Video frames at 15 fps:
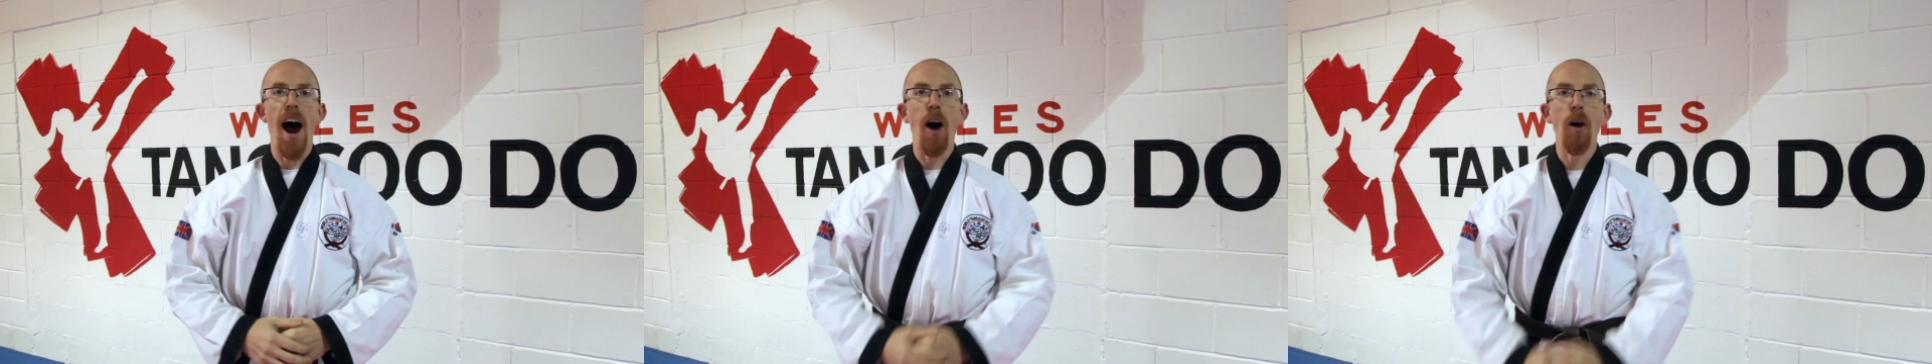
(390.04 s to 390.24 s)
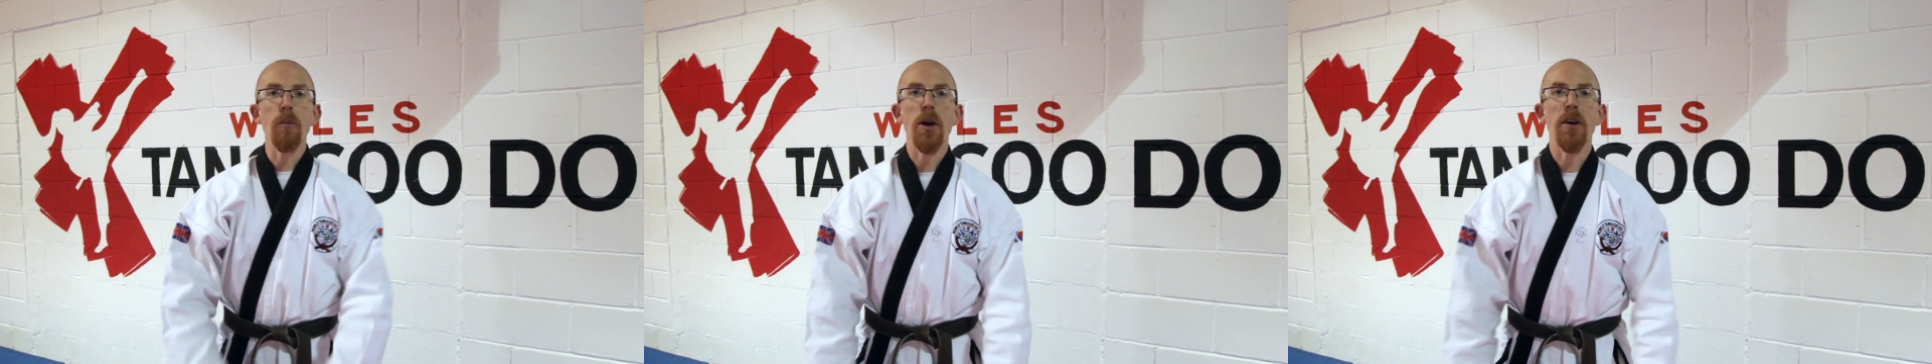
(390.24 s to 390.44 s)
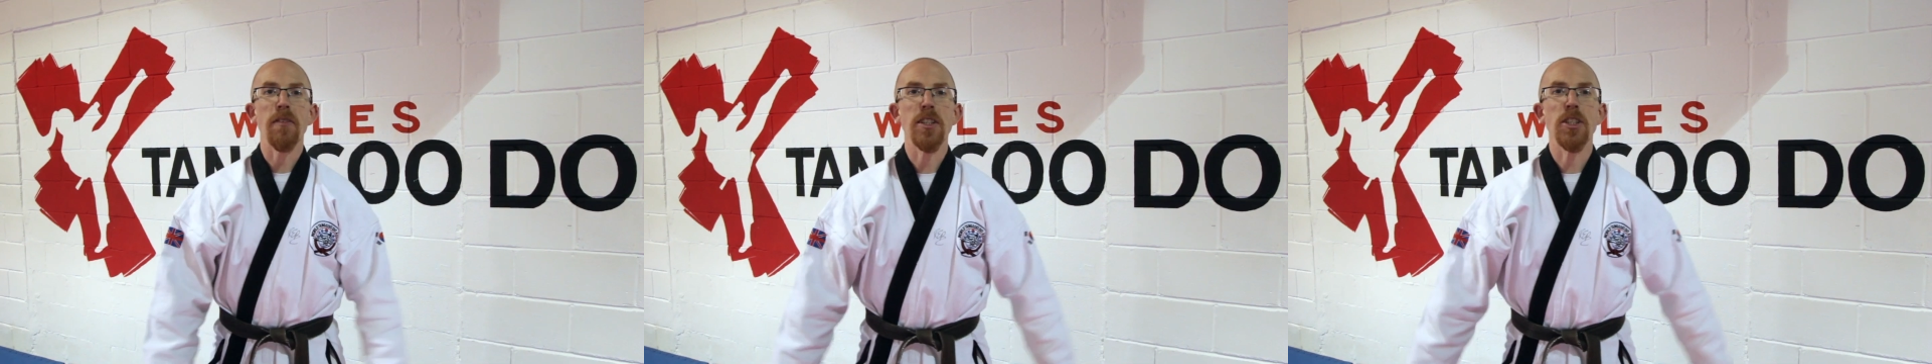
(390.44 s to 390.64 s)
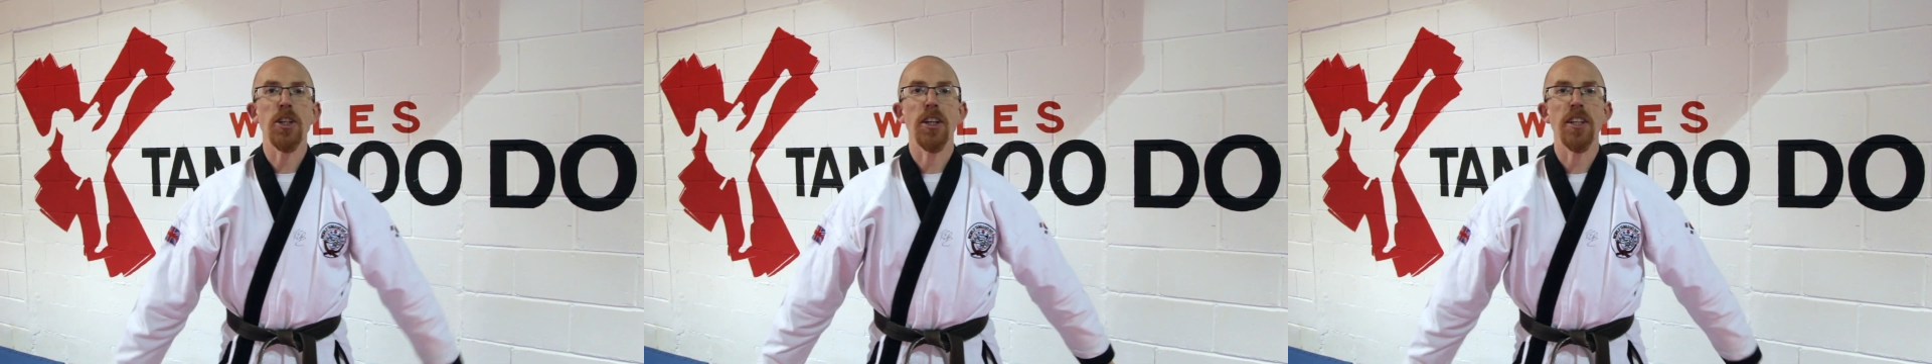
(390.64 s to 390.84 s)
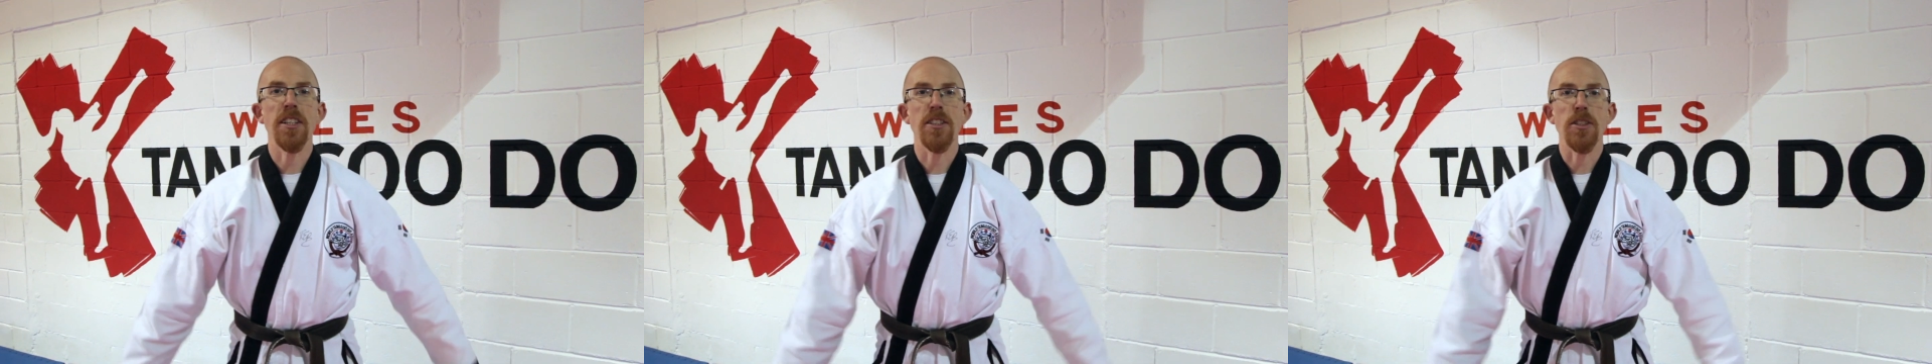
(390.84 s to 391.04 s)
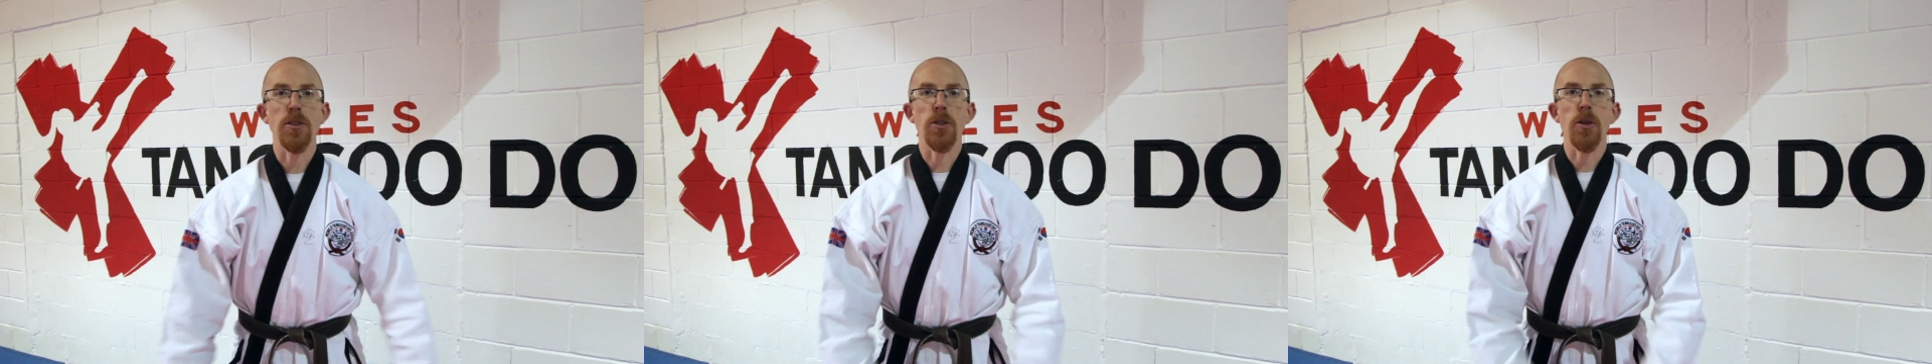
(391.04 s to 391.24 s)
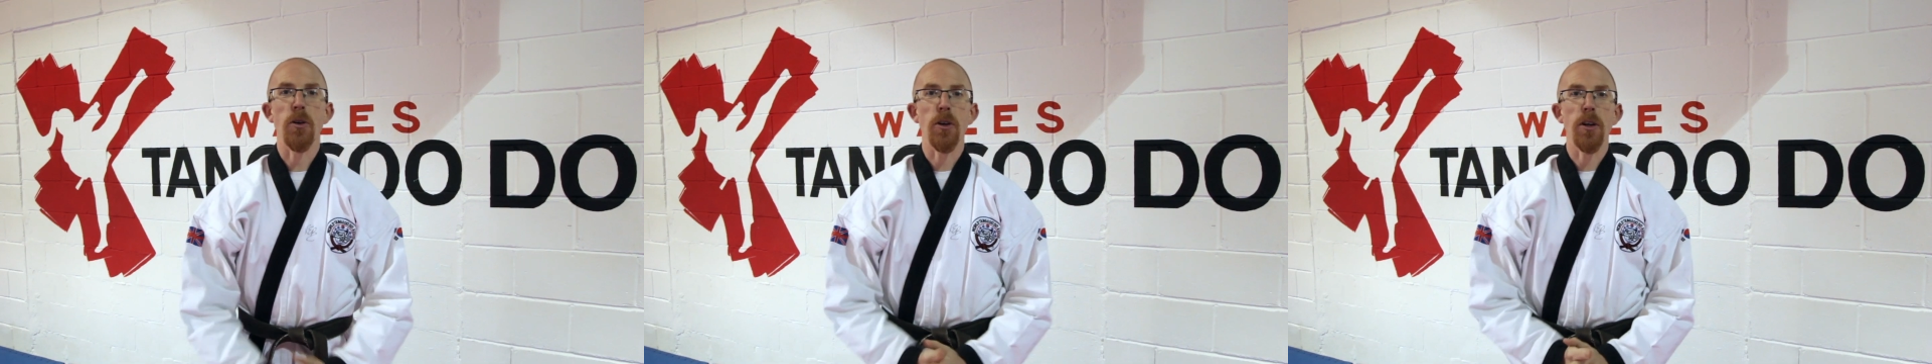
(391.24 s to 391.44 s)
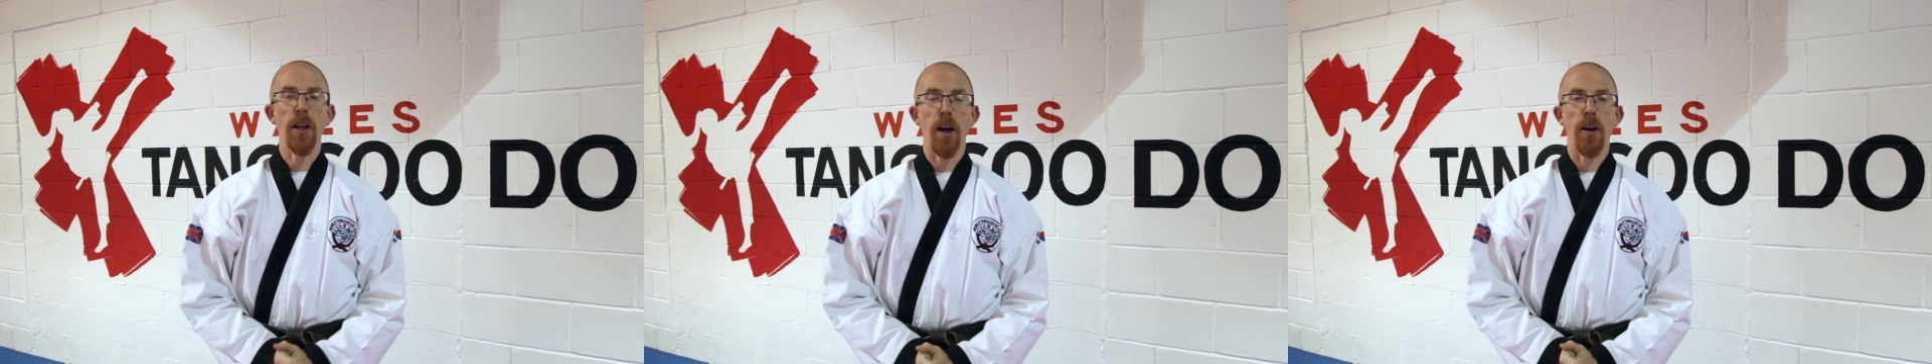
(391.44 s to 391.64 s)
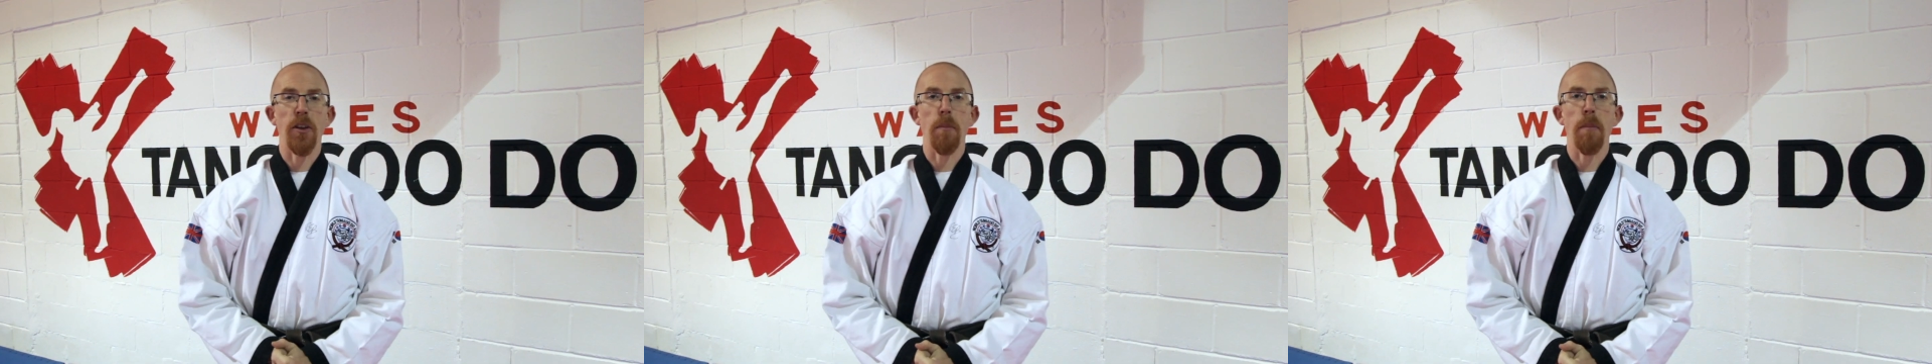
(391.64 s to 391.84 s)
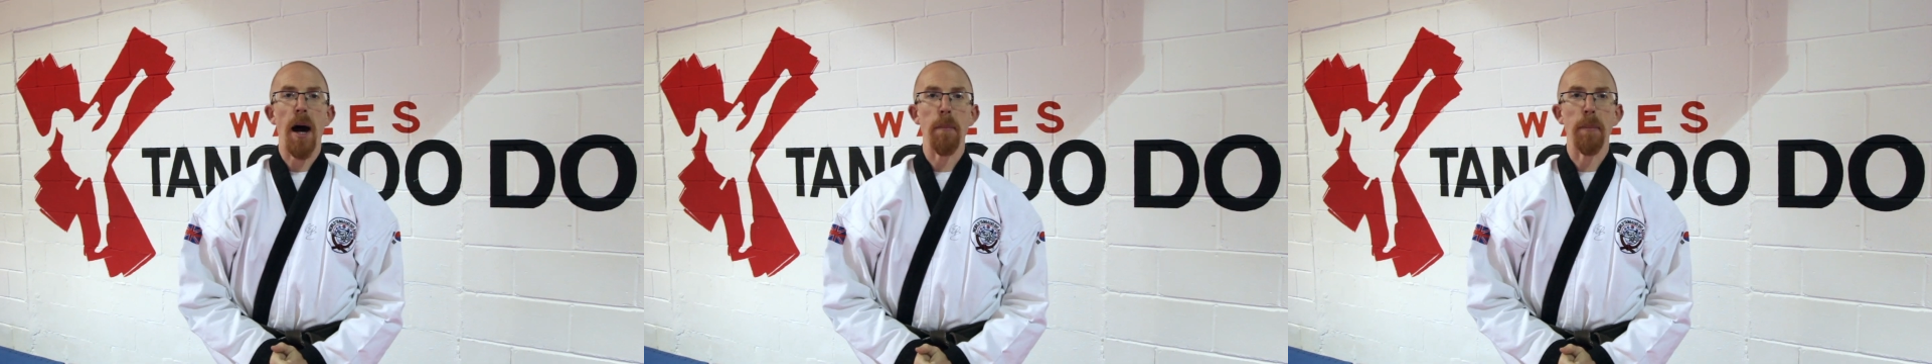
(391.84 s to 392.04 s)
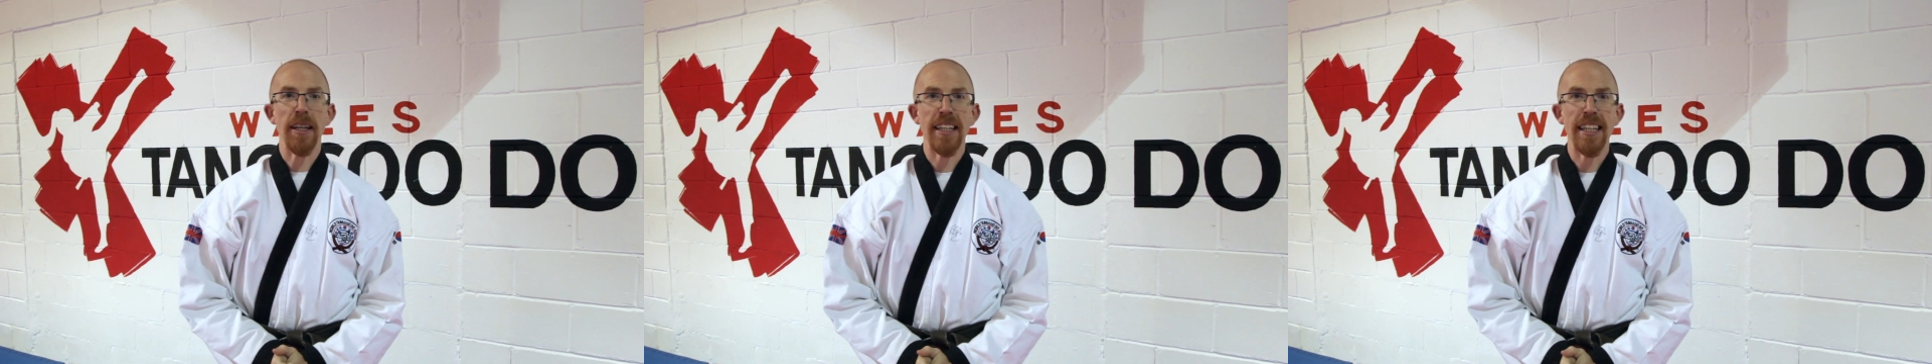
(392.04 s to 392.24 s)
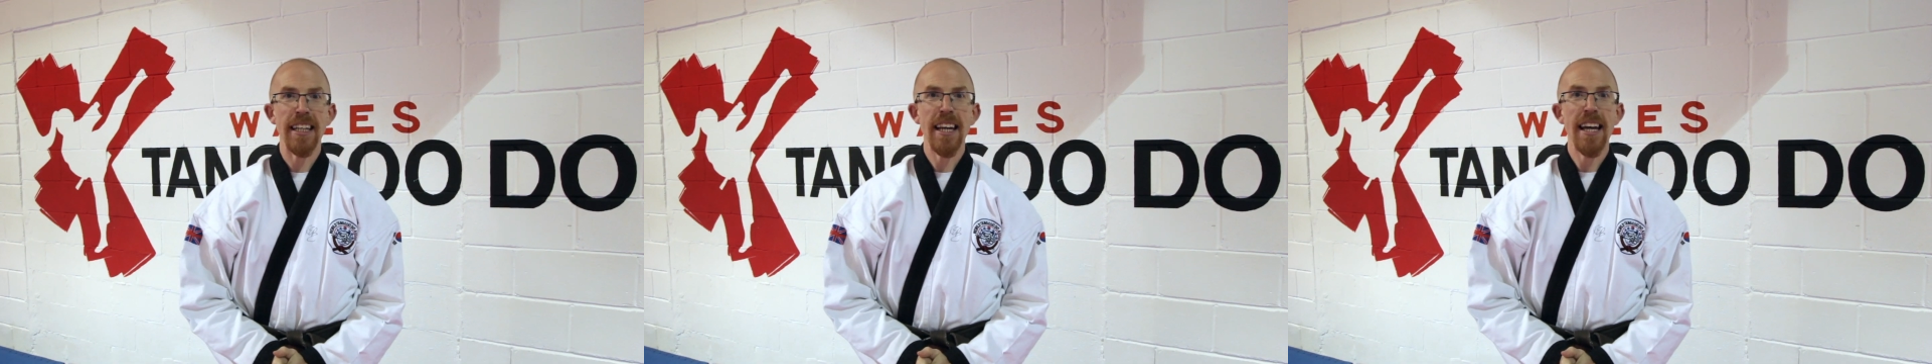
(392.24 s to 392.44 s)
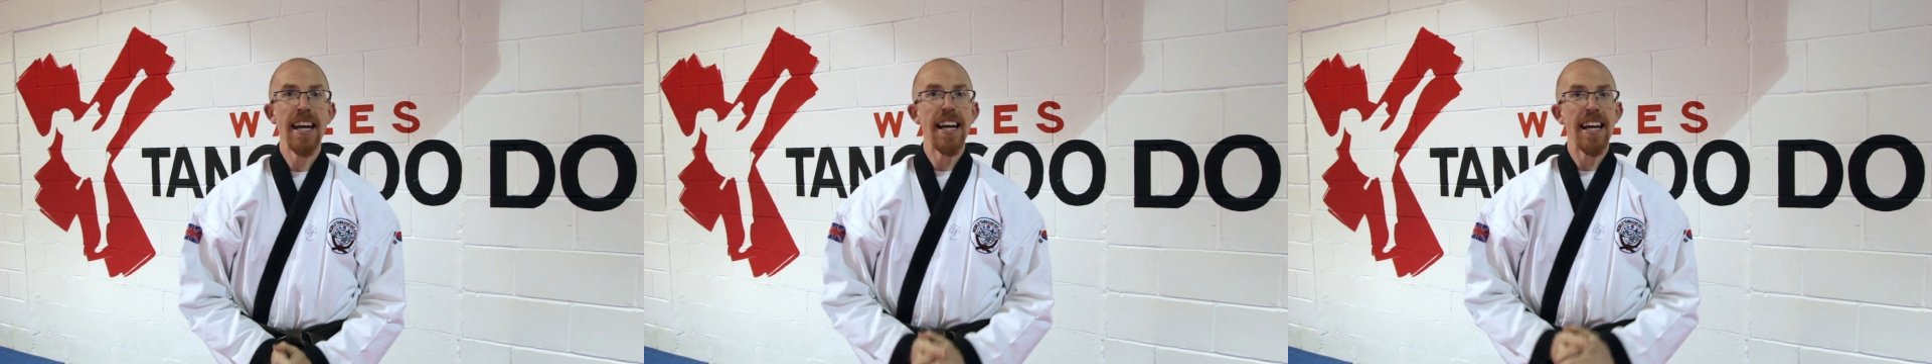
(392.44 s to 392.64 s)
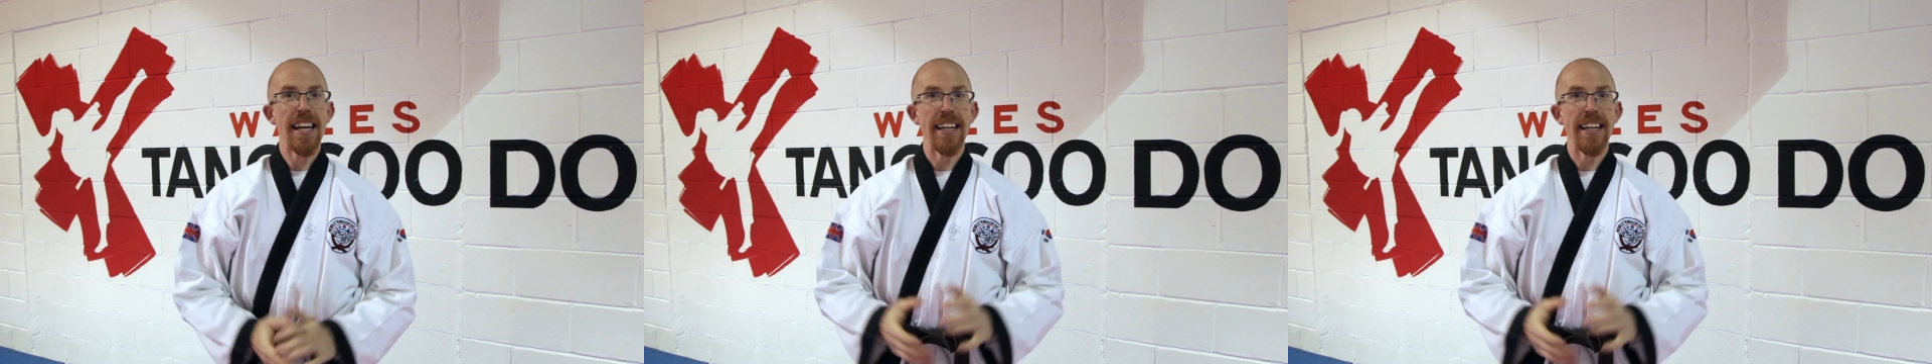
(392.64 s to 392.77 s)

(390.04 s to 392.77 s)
I hope you have enjoyed this tutorial on the Pahl Paki.